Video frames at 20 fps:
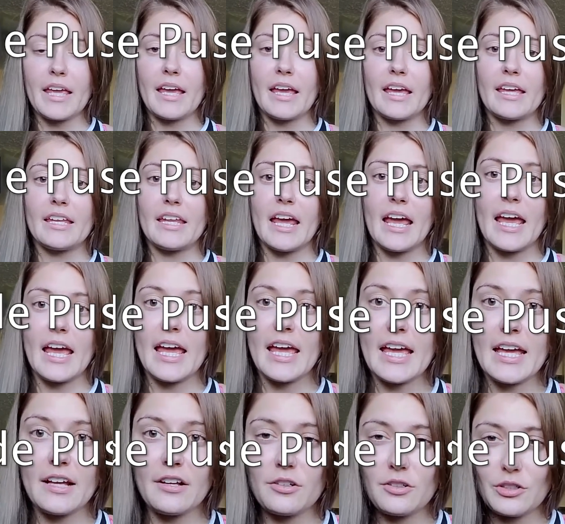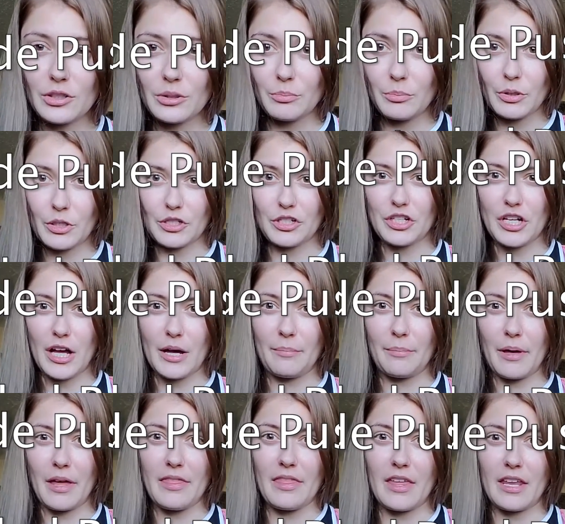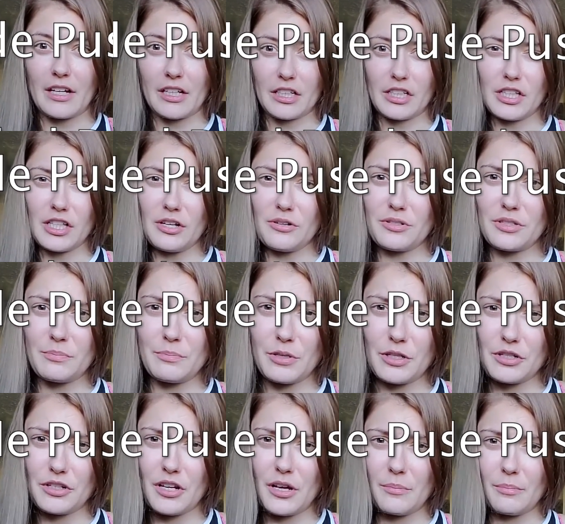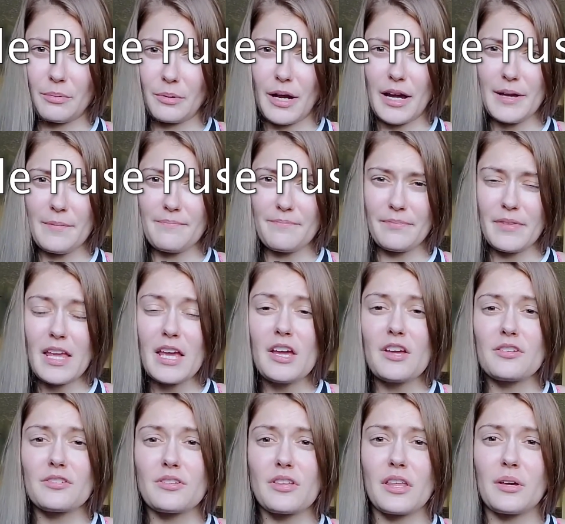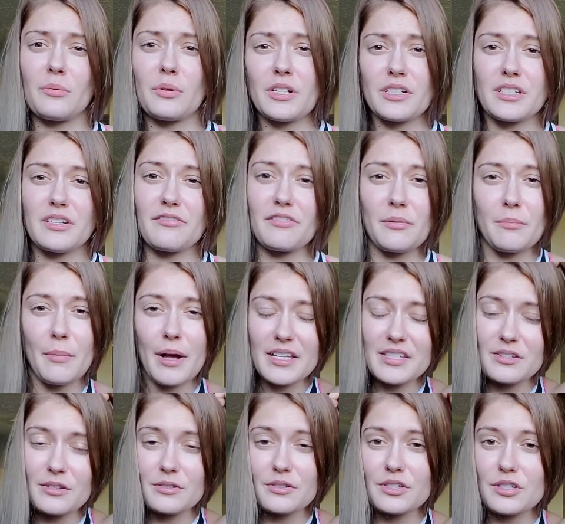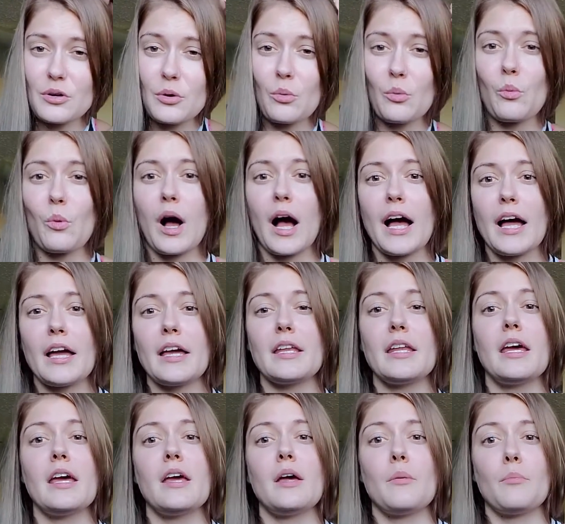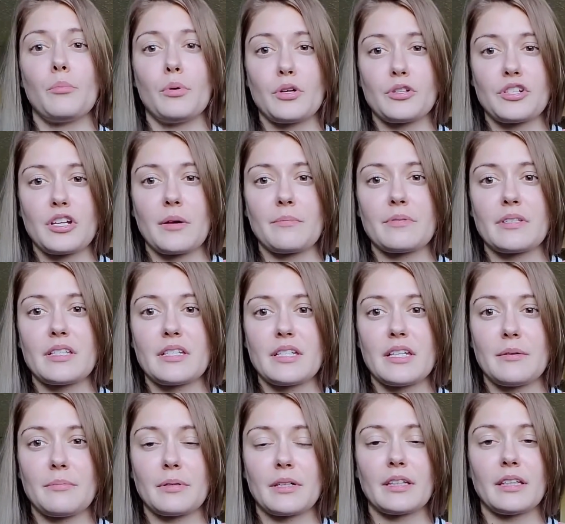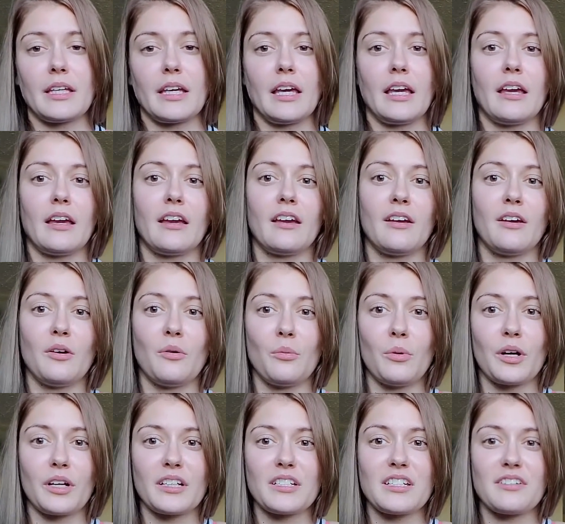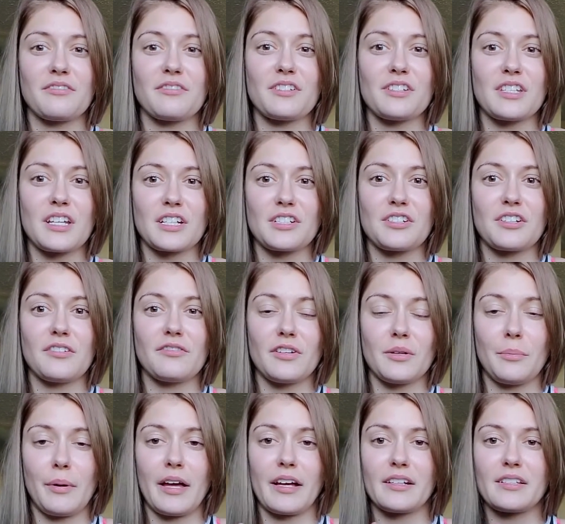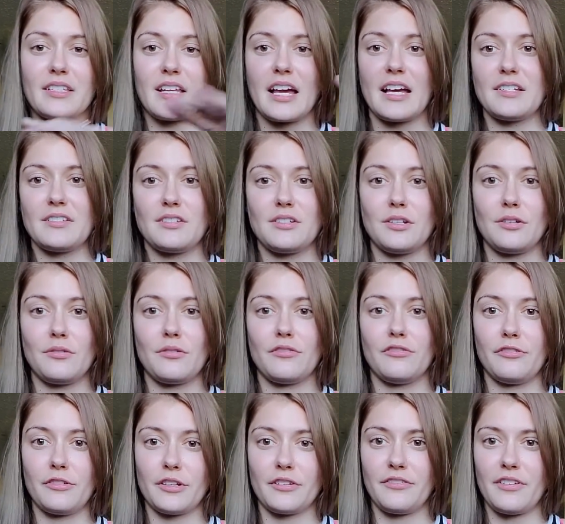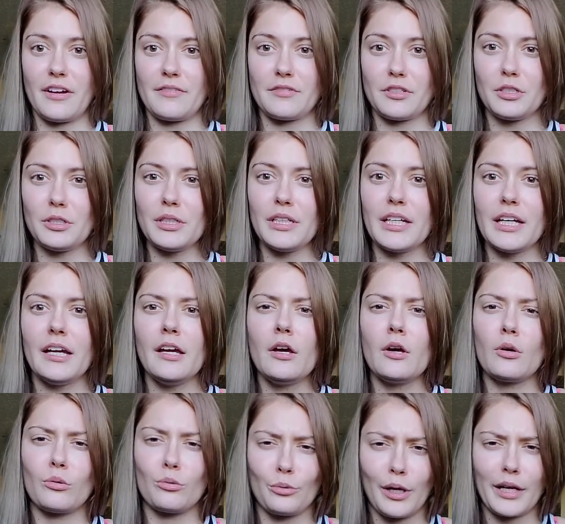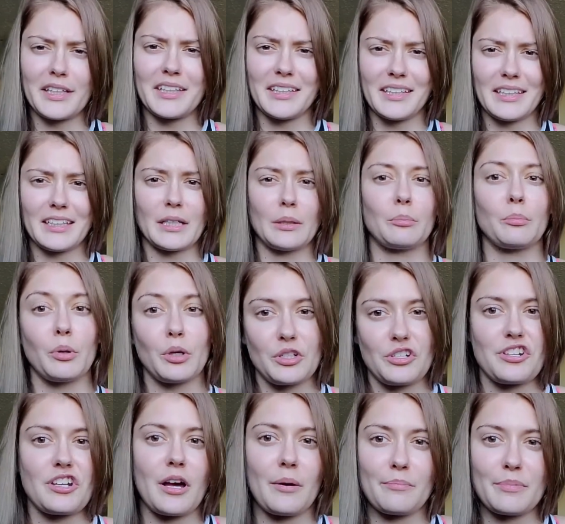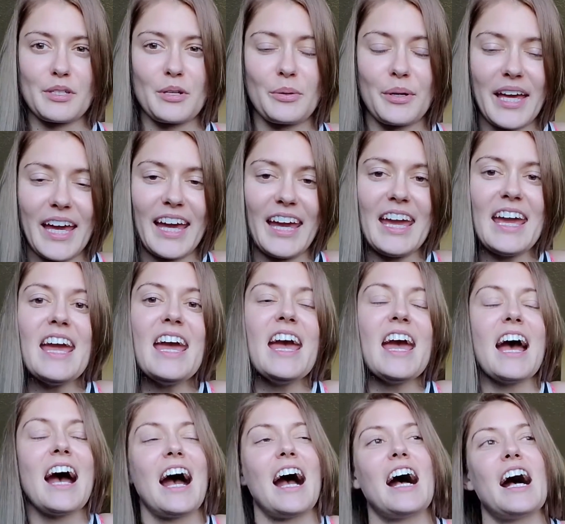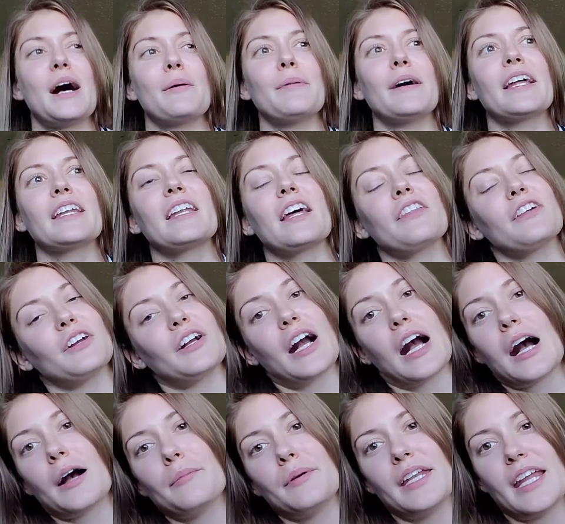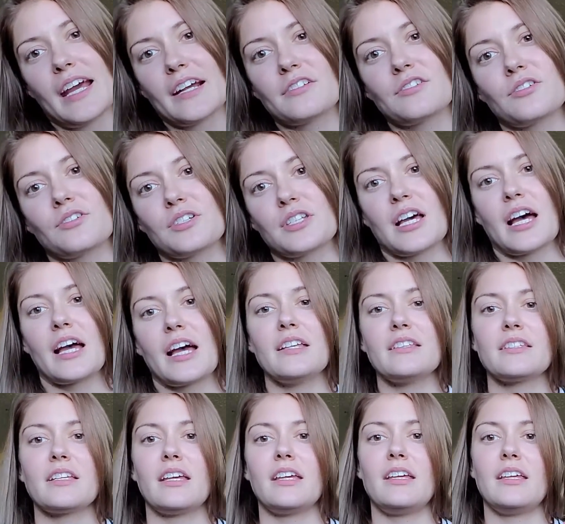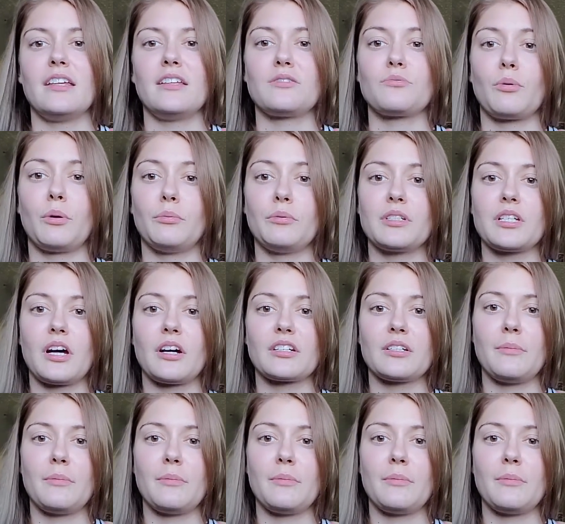an angled push-up, and then a close push-up, right? So they work different muscles. So wide push-ups typically work a different section of your pecs, as do the 45-degree regular push-ups, okay? Another common exercise is what we talked